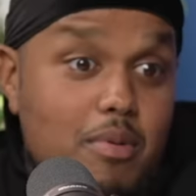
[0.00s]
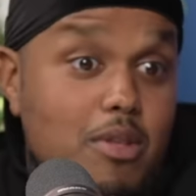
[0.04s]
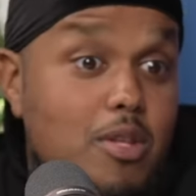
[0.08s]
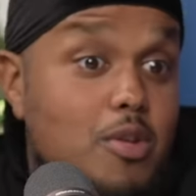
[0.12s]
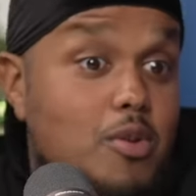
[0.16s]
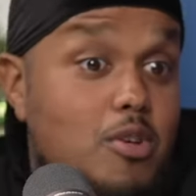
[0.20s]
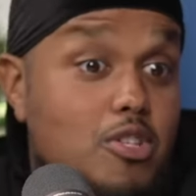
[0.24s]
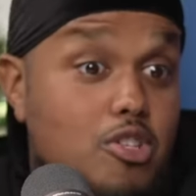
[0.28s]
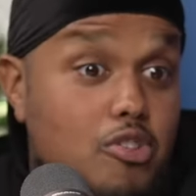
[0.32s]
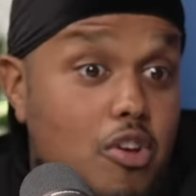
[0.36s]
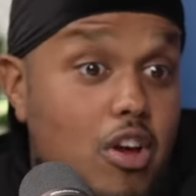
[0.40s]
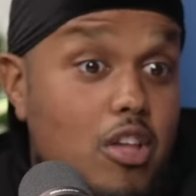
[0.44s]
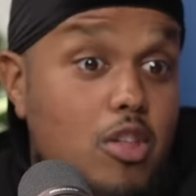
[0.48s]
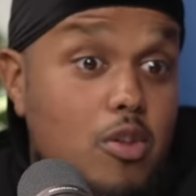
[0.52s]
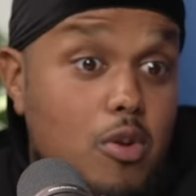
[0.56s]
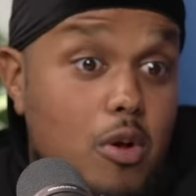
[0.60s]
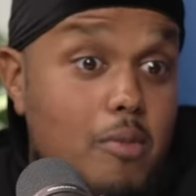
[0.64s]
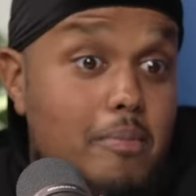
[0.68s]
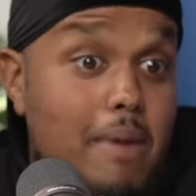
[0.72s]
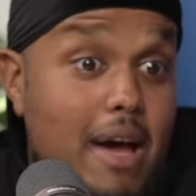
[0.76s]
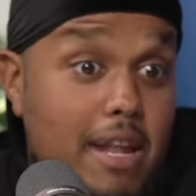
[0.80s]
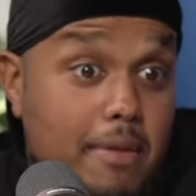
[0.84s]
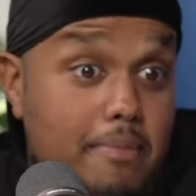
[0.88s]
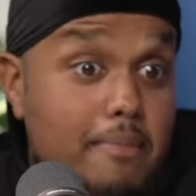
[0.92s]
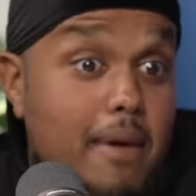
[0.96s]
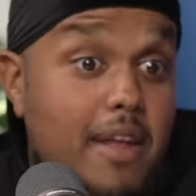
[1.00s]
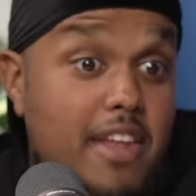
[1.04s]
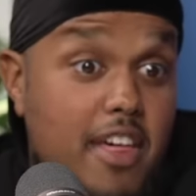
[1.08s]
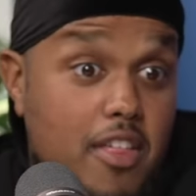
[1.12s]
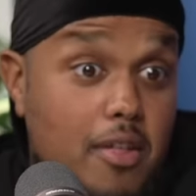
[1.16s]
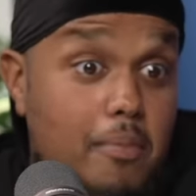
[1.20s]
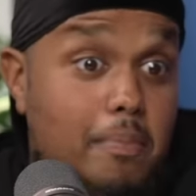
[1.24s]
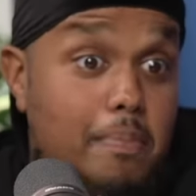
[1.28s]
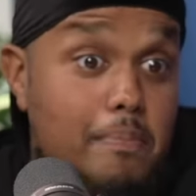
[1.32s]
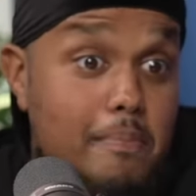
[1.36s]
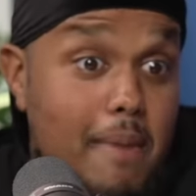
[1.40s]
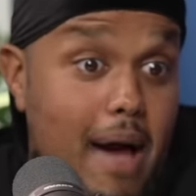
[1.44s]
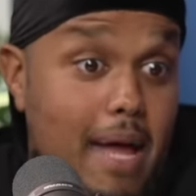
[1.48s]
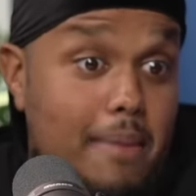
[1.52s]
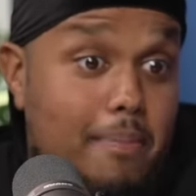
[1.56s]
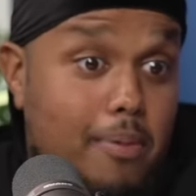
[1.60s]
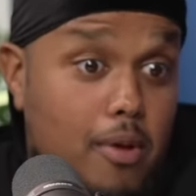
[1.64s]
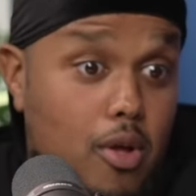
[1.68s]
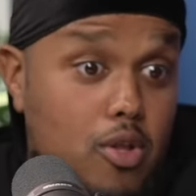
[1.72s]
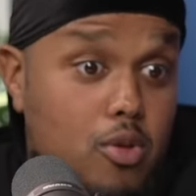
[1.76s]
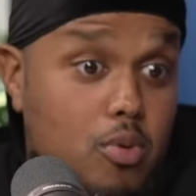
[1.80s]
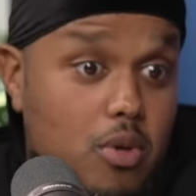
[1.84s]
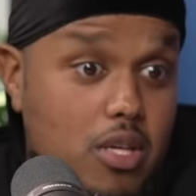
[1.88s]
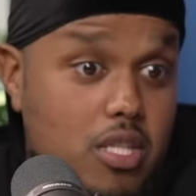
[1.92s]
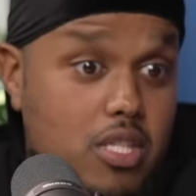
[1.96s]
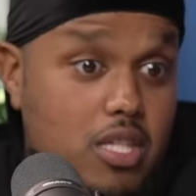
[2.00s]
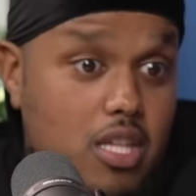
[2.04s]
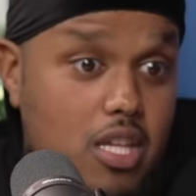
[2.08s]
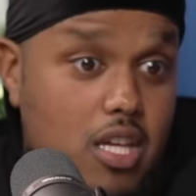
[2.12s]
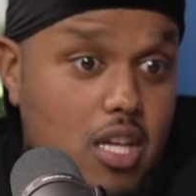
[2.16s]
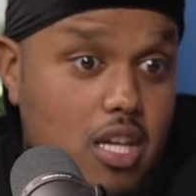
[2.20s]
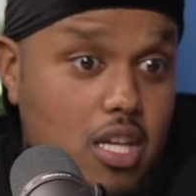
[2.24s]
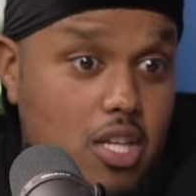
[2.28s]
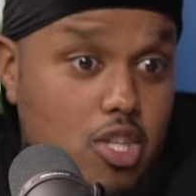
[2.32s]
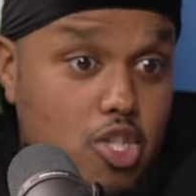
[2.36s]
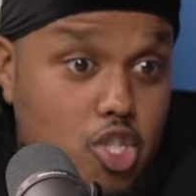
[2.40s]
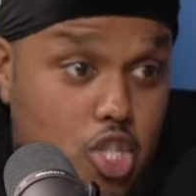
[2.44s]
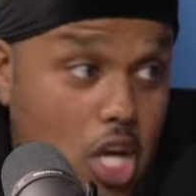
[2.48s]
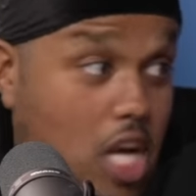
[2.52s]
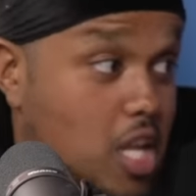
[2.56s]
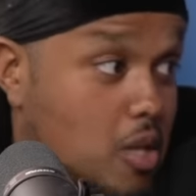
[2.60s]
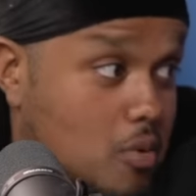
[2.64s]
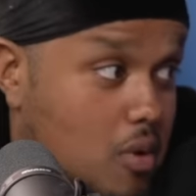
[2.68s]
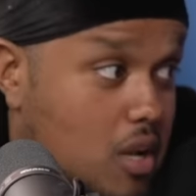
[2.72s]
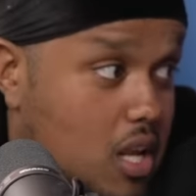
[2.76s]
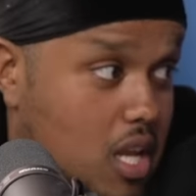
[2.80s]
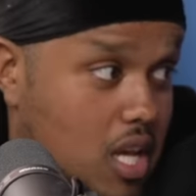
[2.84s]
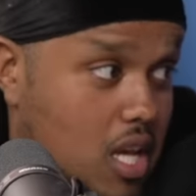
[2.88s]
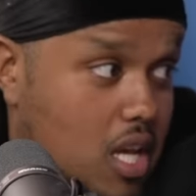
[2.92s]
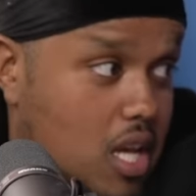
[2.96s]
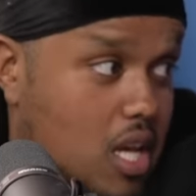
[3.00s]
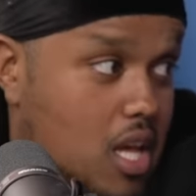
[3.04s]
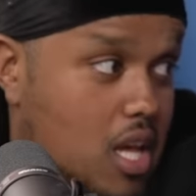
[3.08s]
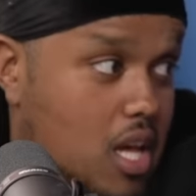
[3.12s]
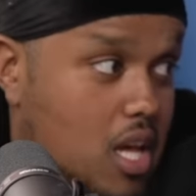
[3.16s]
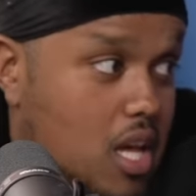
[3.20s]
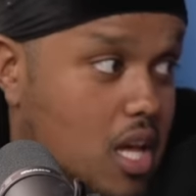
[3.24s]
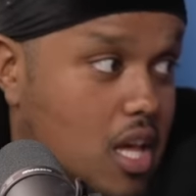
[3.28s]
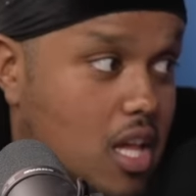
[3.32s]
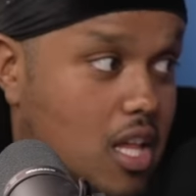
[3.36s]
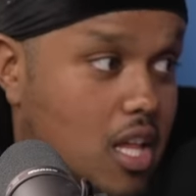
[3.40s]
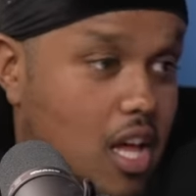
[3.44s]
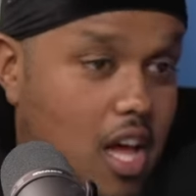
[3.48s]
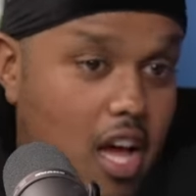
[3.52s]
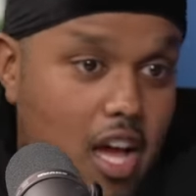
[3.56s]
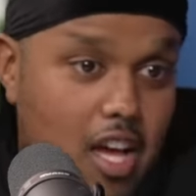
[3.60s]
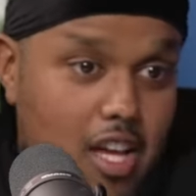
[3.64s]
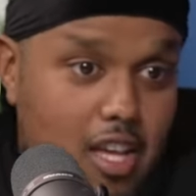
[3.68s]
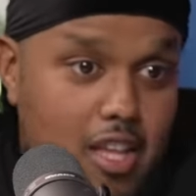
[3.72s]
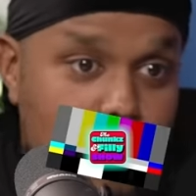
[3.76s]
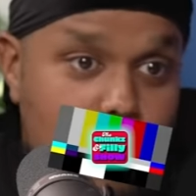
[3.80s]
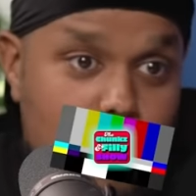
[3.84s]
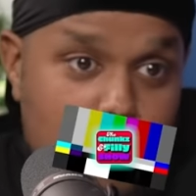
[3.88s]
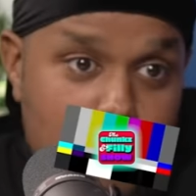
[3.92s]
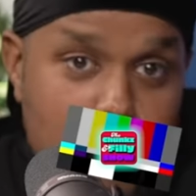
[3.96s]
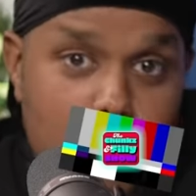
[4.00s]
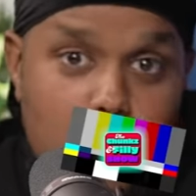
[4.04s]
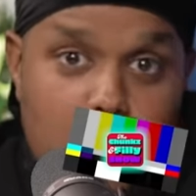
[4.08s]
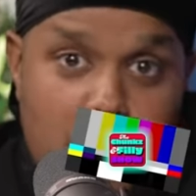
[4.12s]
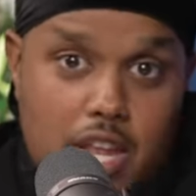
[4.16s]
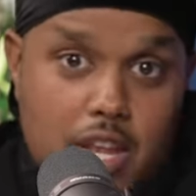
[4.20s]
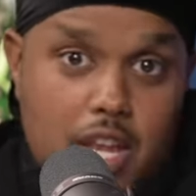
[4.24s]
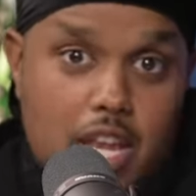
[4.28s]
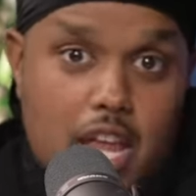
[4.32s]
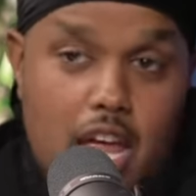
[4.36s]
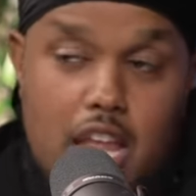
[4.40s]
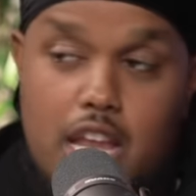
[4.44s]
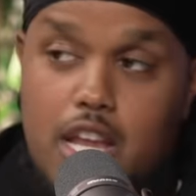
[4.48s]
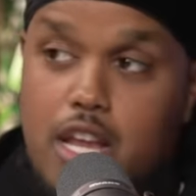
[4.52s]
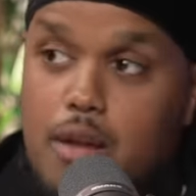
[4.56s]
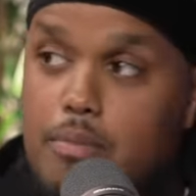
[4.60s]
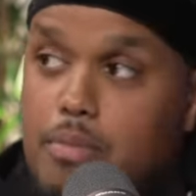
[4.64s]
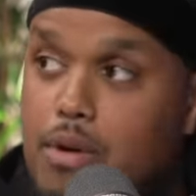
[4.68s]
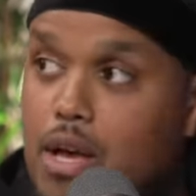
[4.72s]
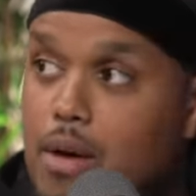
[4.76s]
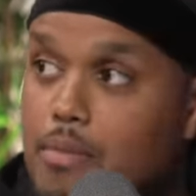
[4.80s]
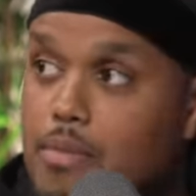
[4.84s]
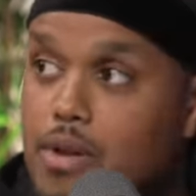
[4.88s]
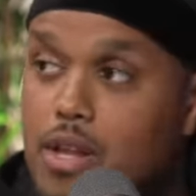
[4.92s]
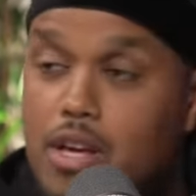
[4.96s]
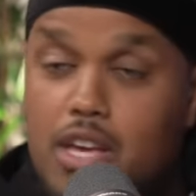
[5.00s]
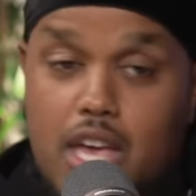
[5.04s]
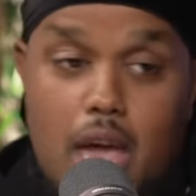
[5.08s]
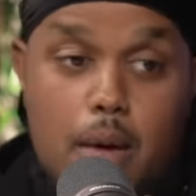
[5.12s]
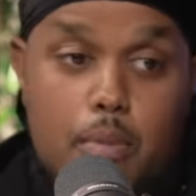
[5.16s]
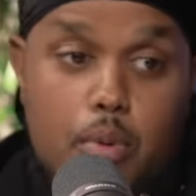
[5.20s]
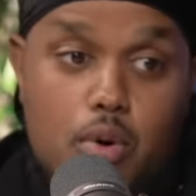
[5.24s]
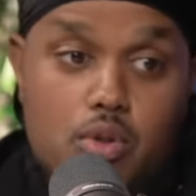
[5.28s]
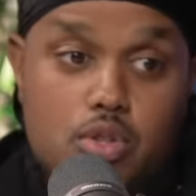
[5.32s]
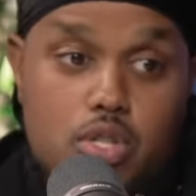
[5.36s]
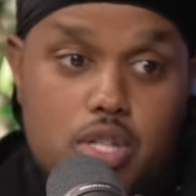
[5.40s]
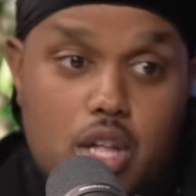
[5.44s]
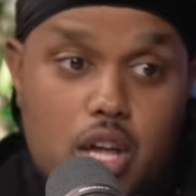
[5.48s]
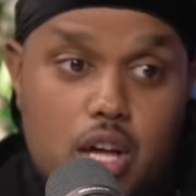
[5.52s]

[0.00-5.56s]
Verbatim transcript: But you know, it's, you know, mad, another mad plot twist. Mm. Genuinely. Yeah. Uh, ended, ended up becoming a gay porn